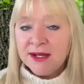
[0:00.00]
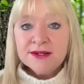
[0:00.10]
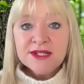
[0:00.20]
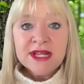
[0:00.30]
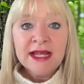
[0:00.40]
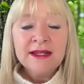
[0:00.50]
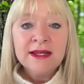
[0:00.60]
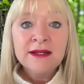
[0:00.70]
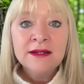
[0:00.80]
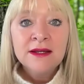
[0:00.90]

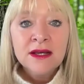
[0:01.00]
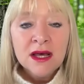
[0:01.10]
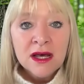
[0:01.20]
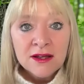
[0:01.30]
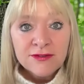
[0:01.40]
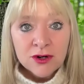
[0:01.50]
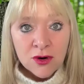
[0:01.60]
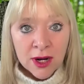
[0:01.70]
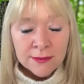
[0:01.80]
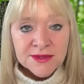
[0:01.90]
standing for
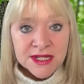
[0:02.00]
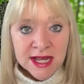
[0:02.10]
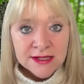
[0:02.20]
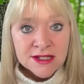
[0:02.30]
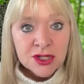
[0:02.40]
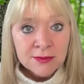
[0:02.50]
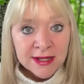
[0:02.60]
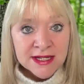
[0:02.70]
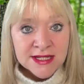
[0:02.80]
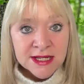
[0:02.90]
crimes against
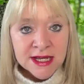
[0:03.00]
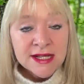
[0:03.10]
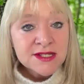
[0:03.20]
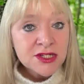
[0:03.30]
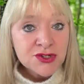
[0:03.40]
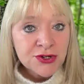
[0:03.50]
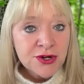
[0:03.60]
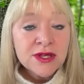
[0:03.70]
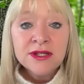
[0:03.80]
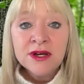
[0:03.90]
humanity. It's the
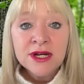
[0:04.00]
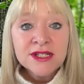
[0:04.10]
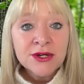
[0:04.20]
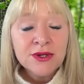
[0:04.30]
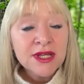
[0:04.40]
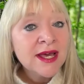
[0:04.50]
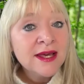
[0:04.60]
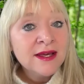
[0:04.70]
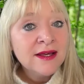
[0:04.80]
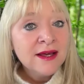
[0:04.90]
truth, and I don't
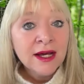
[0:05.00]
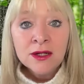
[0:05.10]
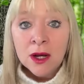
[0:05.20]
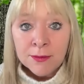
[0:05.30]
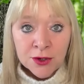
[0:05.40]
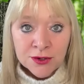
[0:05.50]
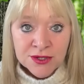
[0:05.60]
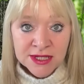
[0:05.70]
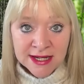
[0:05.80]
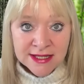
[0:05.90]
care. And up yours,
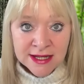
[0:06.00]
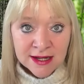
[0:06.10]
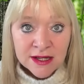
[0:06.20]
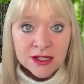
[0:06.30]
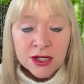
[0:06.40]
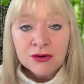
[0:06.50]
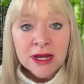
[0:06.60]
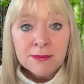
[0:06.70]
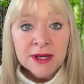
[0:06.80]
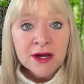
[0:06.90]
NASA, you
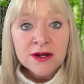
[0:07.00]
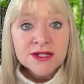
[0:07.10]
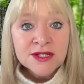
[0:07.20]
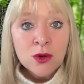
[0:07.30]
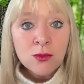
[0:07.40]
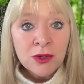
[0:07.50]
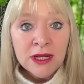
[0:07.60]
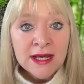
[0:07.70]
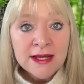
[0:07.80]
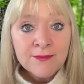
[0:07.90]
great big arsehole
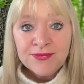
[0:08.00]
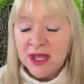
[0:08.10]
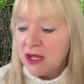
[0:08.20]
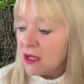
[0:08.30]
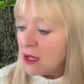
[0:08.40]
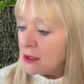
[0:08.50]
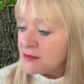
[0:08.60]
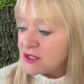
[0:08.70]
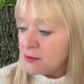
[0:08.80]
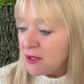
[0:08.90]
bully.
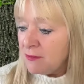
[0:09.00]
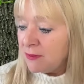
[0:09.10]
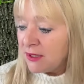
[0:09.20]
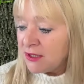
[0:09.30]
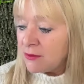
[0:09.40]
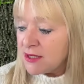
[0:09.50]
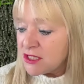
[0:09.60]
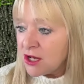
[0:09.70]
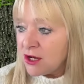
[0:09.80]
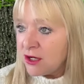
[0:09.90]
So people, I know it's
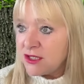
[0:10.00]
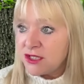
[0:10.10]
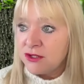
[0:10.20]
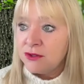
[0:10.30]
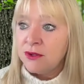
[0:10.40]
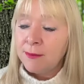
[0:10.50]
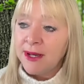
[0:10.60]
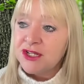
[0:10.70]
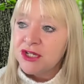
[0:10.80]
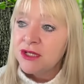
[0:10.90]
hard to
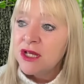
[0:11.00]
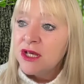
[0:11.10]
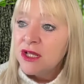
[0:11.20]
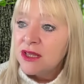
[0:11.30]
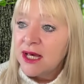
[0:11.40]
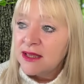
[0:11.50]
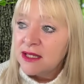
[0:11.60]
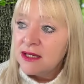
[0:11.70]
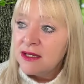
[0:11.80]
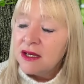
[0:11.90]
imagine that
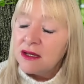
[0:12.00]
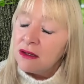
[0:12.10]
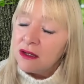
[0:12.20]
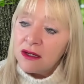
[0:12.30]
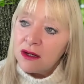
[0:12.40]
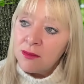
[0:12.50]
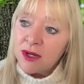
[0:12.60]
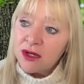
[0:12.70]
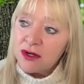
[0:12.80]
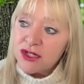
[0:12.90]
oh my
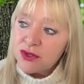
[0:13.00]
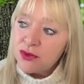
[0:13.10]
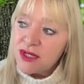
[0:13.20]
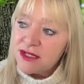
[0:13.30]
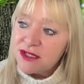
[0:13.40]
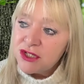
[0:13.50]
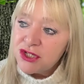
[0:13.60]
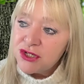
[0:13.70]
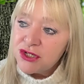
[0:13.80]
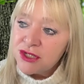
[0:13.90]
gosh, all the
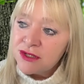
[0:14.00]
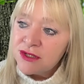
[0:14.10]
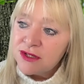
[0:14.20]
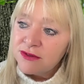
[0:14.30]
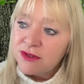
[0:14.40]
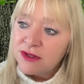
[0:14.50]
institutions, the